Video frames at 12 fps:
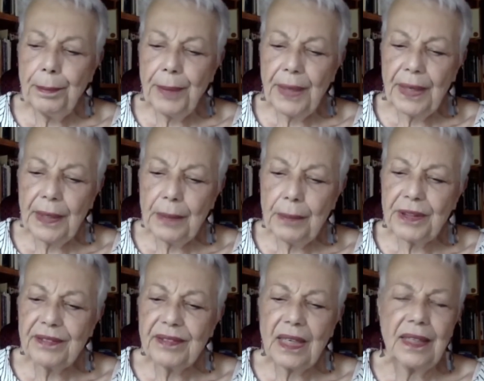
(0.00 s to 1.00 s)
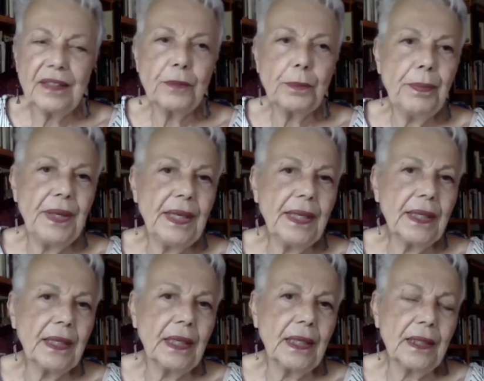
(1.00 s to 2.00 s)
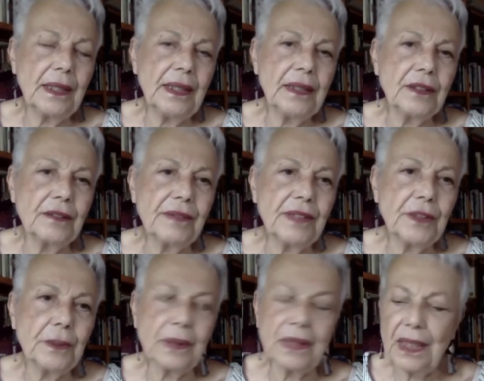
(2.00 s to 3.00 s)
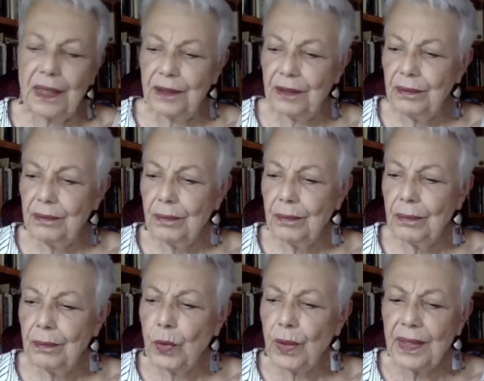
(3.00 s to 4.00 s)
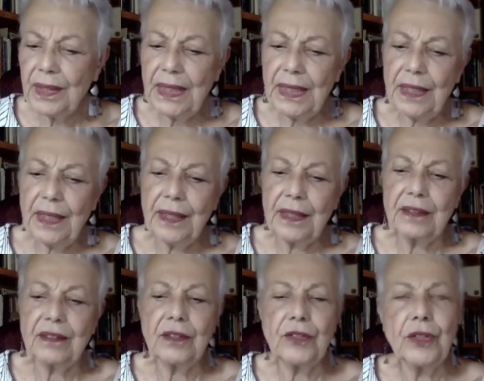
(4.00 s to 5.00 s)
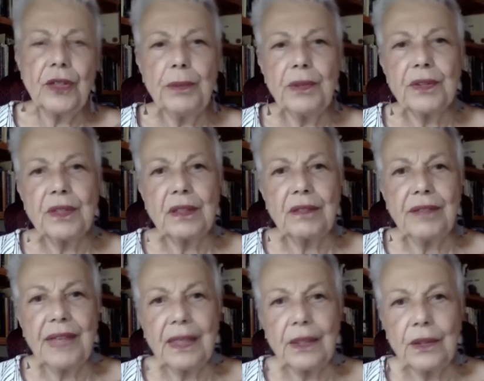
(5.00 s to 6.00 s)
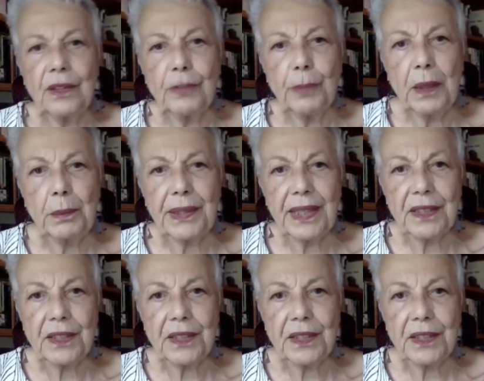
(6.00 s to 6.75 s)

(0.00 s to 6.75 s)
But besides being an individual honor, more than anything, it's a tribute to the value of public